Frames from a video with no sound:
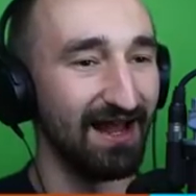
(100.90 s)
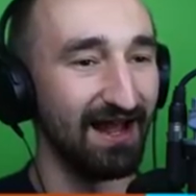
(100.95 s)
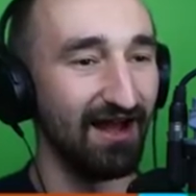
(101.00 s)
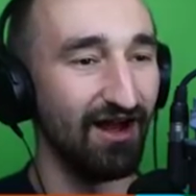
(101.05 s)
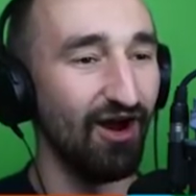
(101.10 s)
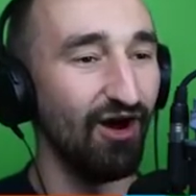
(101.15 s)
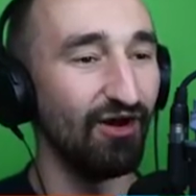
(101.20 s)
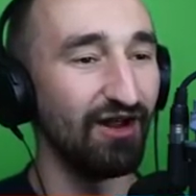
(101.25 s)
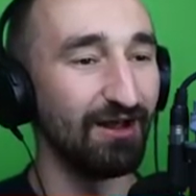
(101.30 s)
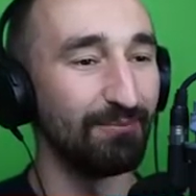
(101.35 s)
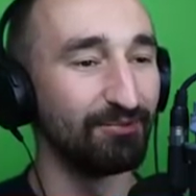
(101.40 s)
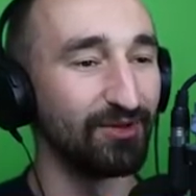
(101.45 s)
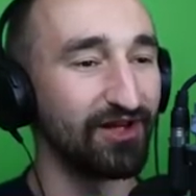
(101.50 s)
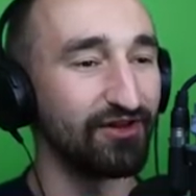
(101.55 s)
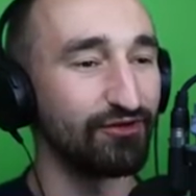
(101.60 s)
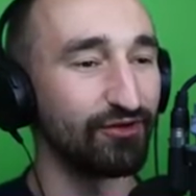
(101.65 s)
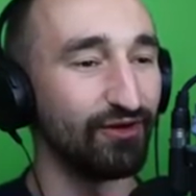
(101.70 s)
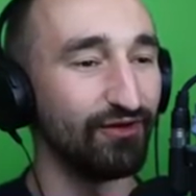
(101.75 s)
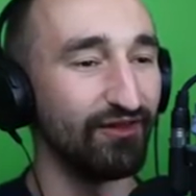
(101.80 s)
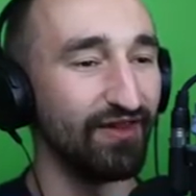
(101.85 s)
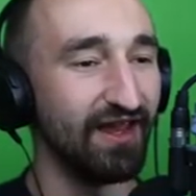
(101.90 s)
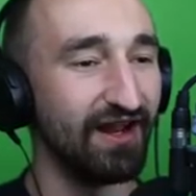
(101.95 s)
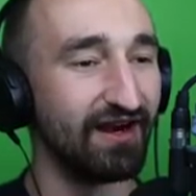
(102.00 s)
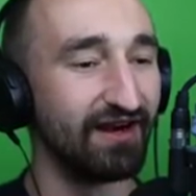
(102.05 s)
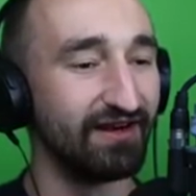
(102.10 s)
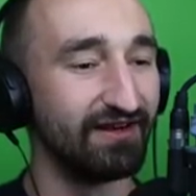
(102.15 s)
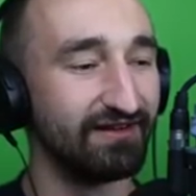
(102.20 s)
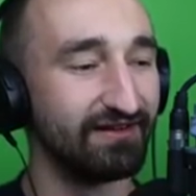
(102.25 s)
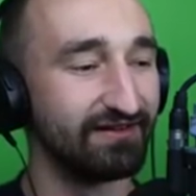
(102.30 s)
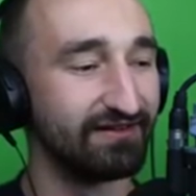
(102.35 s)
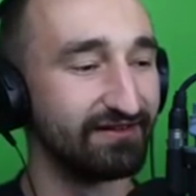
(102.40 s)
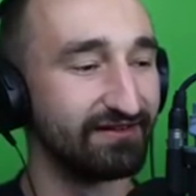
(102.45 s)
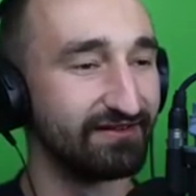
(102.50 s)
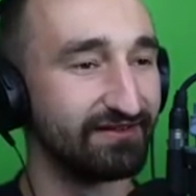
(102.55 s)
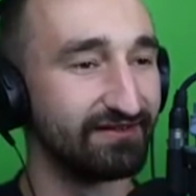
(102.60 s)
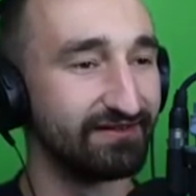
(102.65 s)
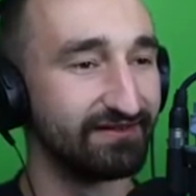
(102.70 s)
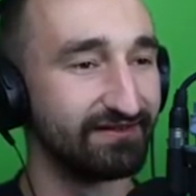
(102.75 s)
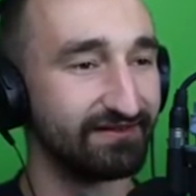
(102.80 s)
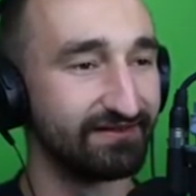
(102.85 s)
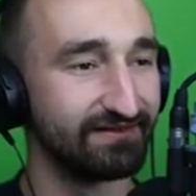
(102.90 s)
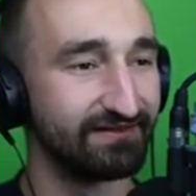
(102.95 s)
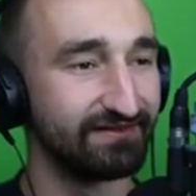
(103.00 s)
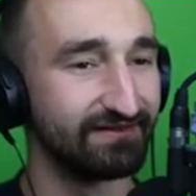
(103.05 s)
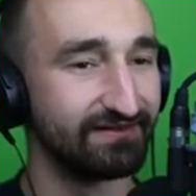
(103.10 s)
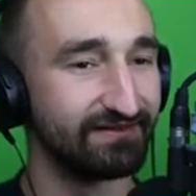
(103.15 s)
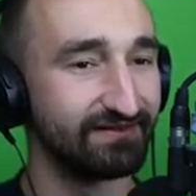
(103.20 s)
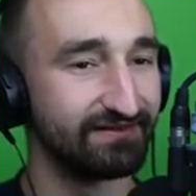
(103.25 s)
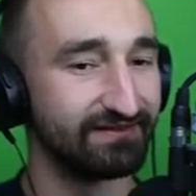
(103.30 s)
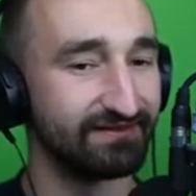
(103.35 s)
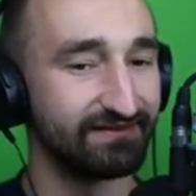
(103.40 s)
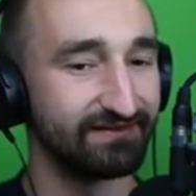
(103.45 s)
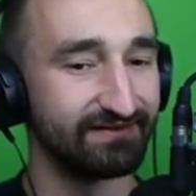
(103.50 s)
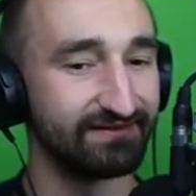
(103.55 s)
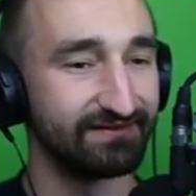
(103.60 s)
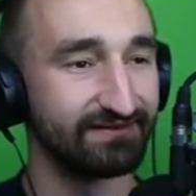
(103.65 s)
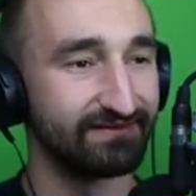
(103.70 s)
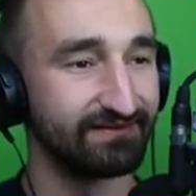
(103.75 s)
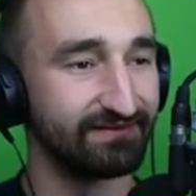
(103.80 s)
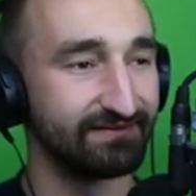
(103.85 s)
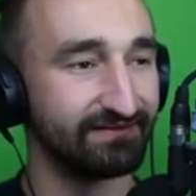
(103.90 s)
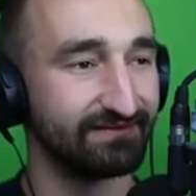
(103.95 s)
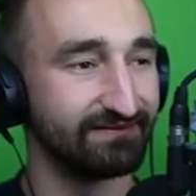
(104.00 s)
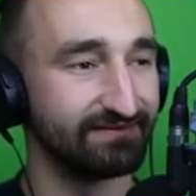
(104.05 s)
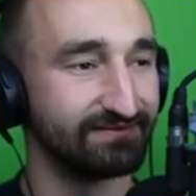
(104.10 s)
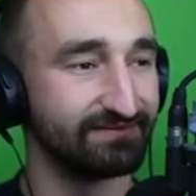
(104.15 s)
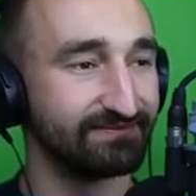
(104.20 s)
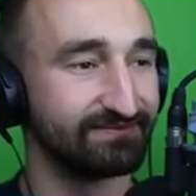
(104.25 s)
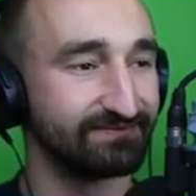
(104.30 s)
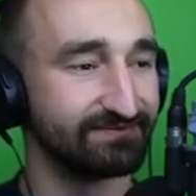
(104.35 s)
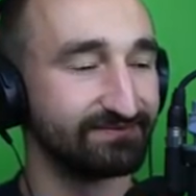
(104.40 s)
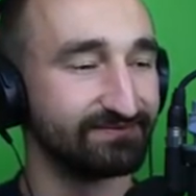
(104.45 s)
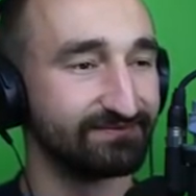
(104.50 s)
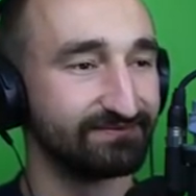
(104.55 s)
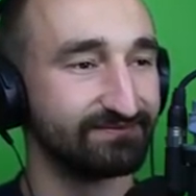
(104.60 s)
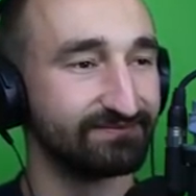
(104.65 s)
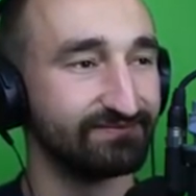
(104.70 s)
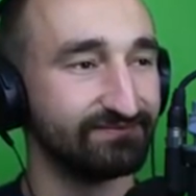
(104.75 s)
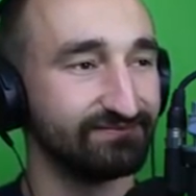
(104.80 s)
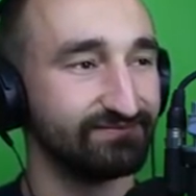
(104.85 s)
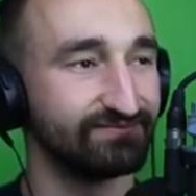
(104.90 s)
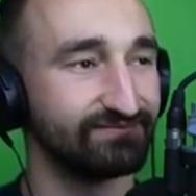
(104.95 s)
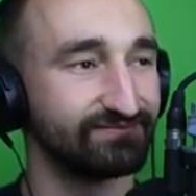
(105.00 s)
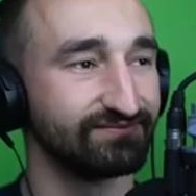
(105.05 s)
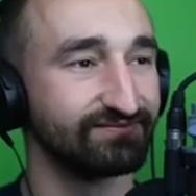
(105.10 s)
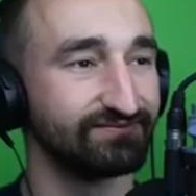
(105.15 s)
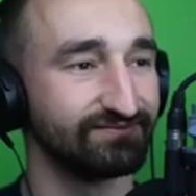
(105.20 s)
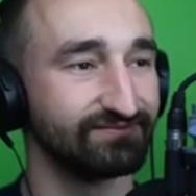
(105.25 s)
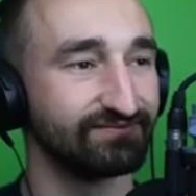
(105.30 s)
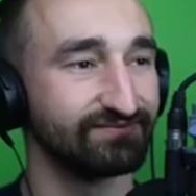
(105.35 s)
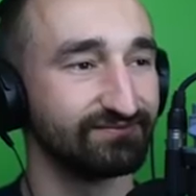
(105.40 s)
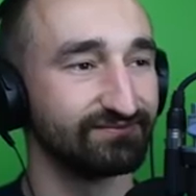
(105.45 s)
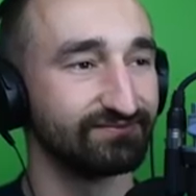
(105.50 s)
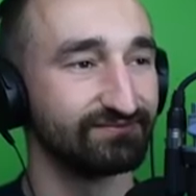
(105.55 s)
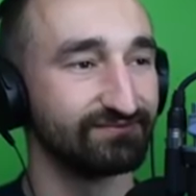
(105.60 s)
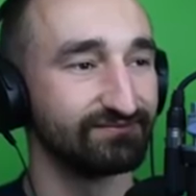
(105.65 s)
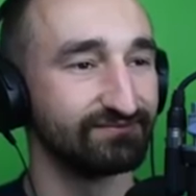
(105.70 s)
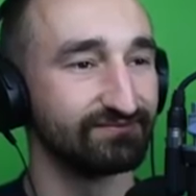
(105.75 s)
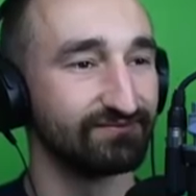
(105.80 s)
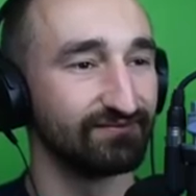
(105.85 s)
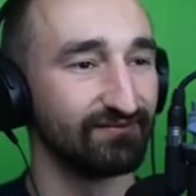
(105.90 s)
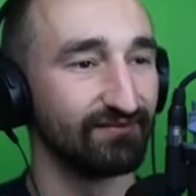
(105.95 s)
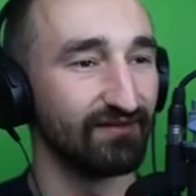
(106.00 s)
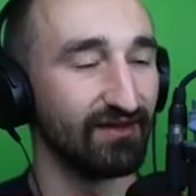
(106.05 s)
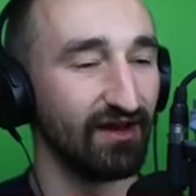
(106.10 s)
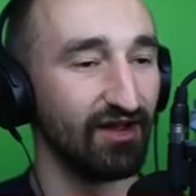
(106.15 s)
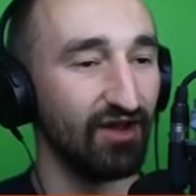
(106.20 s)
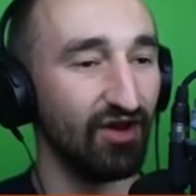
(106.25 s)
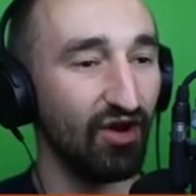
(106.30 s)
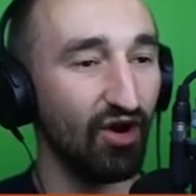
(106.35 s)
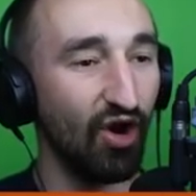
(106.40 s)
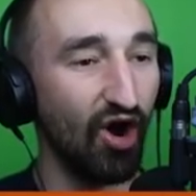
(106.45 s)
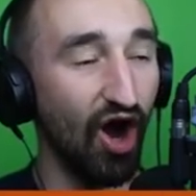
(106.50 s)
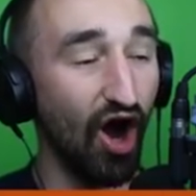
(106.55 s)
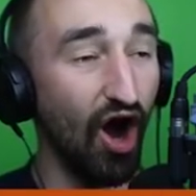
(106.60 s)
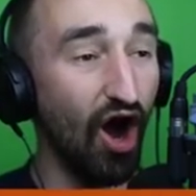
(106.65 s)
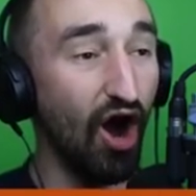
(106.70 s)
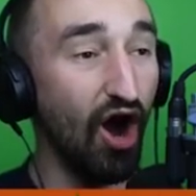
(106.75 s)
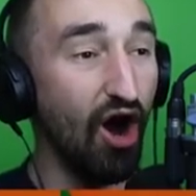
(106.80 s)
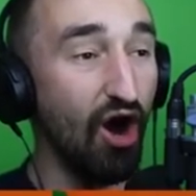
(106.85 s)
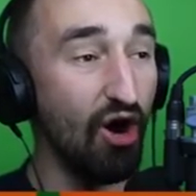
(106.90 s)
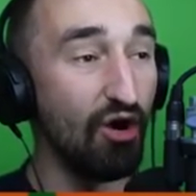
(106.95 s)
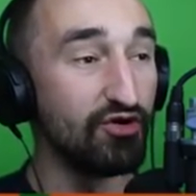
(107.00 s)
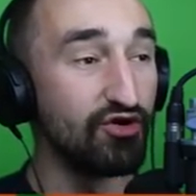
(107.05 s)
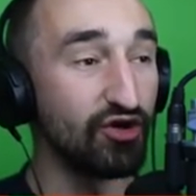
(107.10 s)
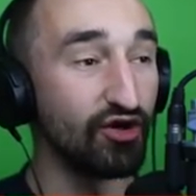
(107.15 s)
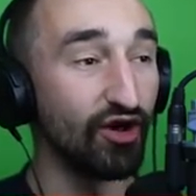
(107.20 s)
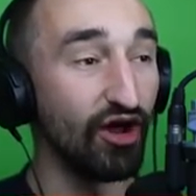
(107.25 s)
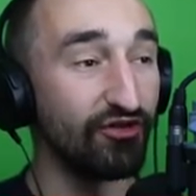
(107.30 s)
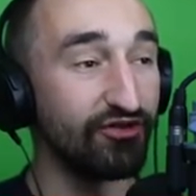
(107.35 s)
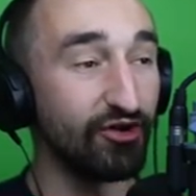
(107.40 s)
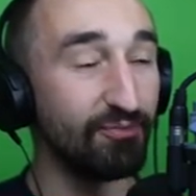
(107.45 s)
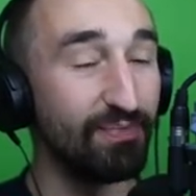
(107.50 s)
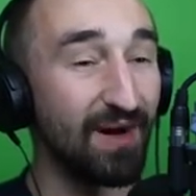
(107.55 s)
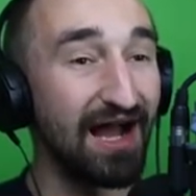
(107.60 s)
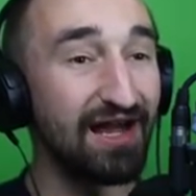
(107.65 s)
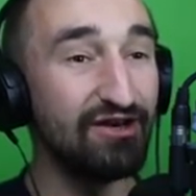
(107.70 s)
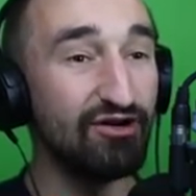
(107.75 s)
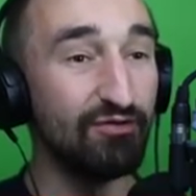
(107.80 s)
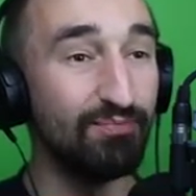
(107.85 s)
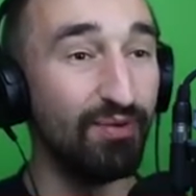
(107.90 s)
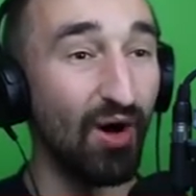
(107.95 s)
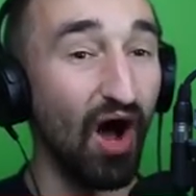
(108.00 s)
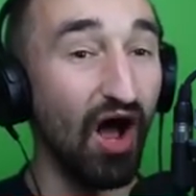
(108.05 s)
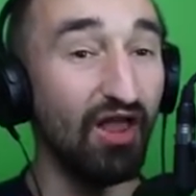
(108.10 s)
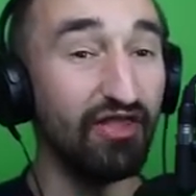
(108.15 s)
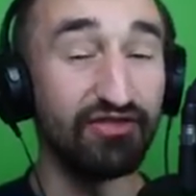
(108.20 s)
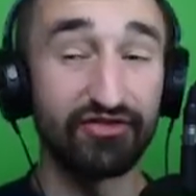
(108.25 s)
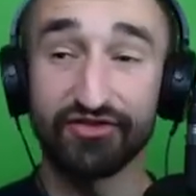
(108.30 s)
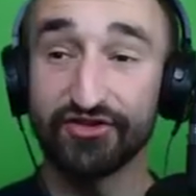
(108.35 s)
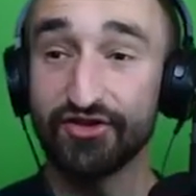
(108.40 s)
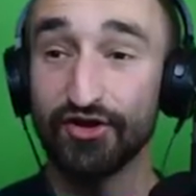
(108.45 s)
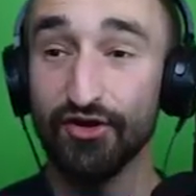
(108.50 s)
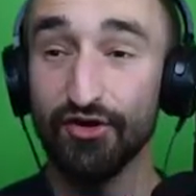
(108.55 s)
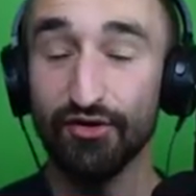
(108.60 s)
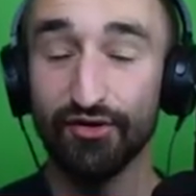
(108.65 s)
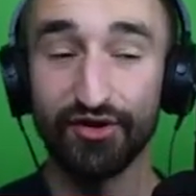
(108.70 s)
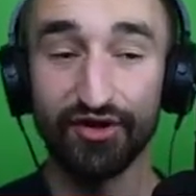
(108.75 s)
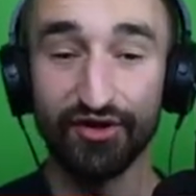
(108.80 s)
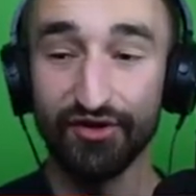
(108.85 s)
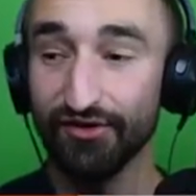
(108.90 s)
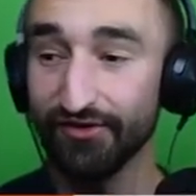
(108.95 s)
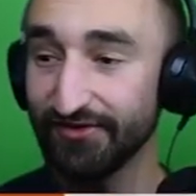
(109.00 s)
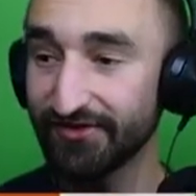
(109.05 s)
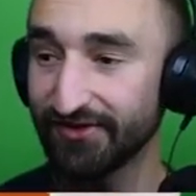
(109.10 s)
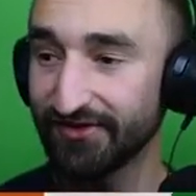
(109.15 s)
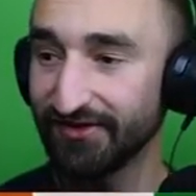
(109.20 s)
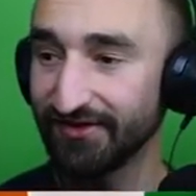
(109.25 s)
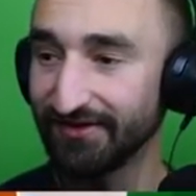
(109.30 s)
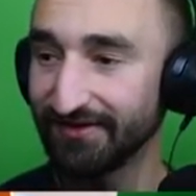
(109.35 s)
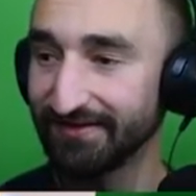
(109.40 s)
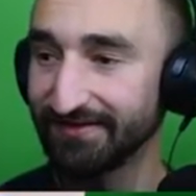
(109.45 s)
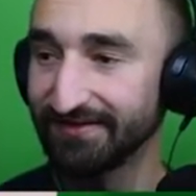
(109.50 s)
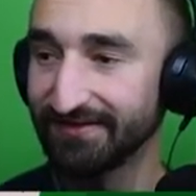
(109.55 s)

mean, plates are over there. The space is good for me right now. Why do the pickles look like lettuce? Oh, you can also buy new buns too, dudes.